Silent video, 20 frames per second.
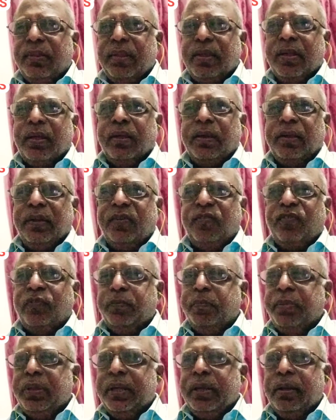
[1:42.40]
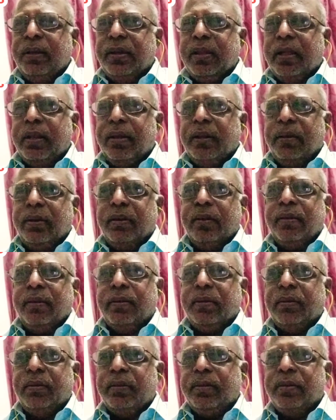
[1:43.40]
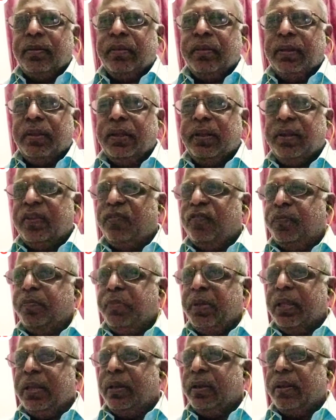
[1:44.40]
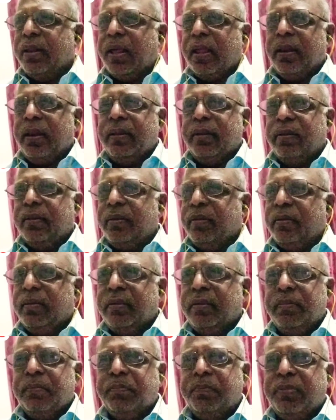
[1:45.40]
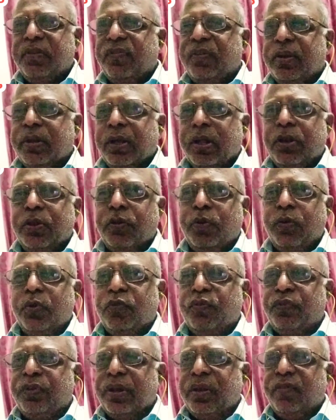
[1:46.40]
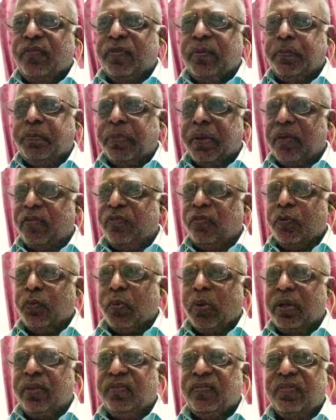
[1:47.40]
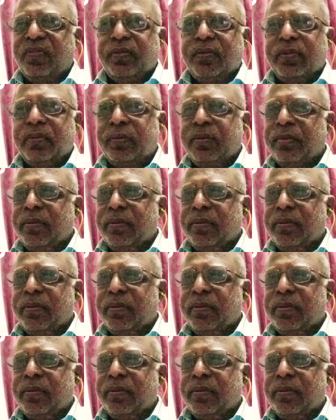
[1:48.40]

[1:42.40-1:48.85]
Yeah, it's being done. It is being done. Present continuous tense passive voice.